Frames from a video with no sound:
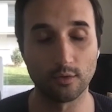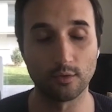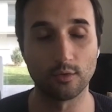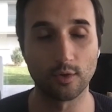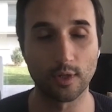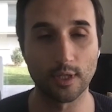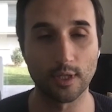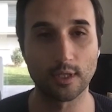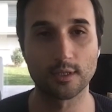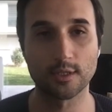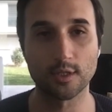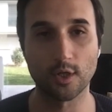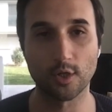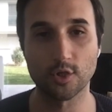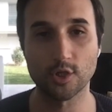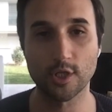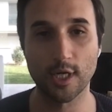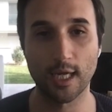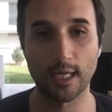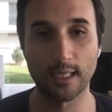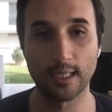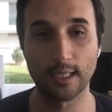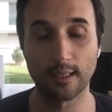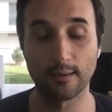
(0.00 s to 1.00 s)
you can start
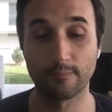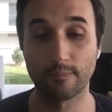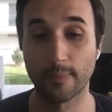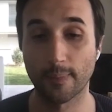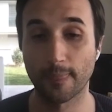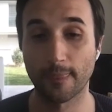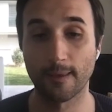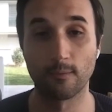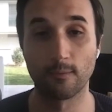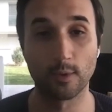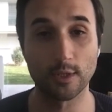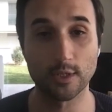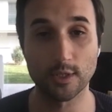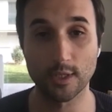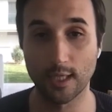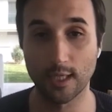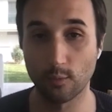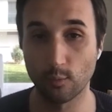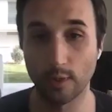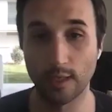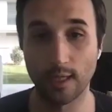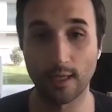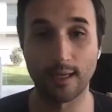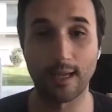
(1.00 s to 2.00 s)
chatting once
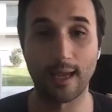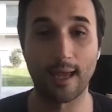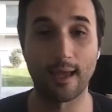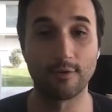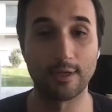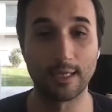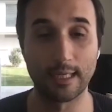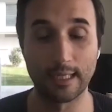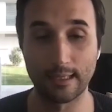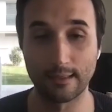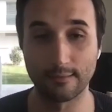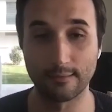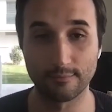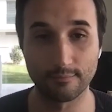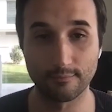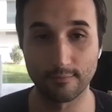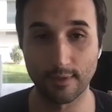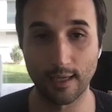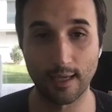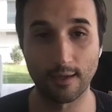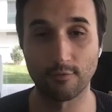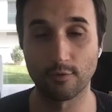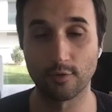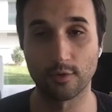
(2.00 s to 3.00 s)
again without having
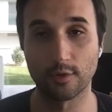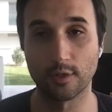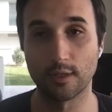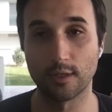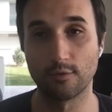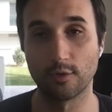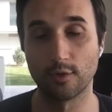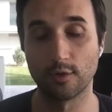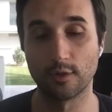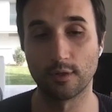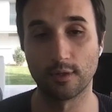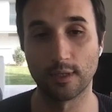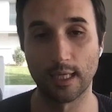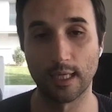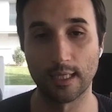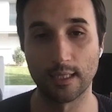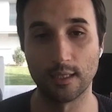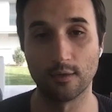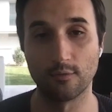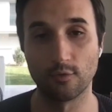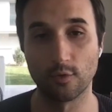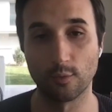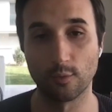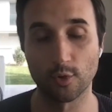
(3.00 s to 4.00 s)
ever given
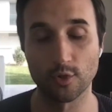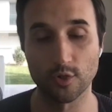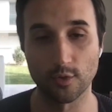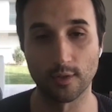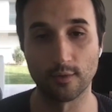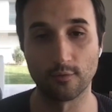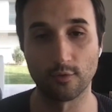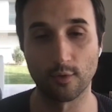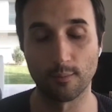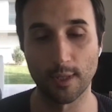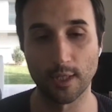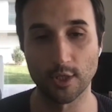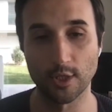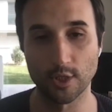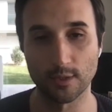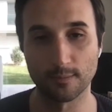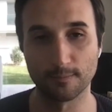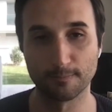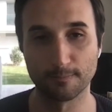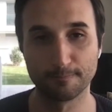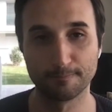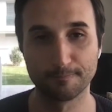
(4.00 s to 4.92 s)
any of your personal information.